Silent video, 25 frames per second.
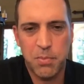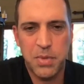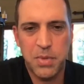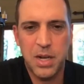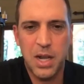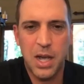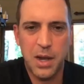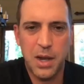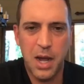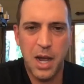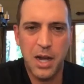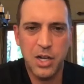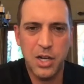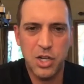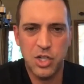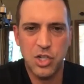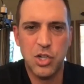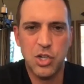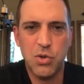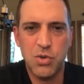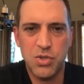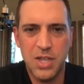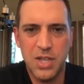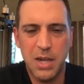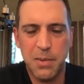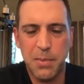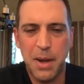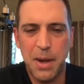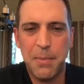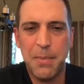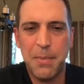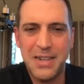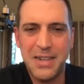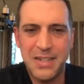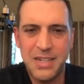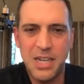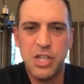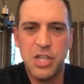but I just use that,
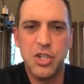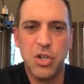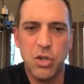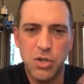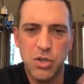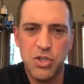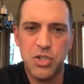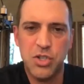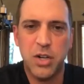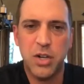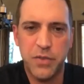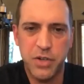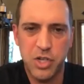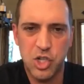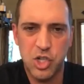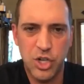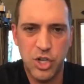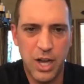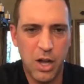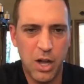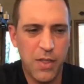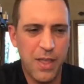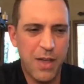my digital service channel.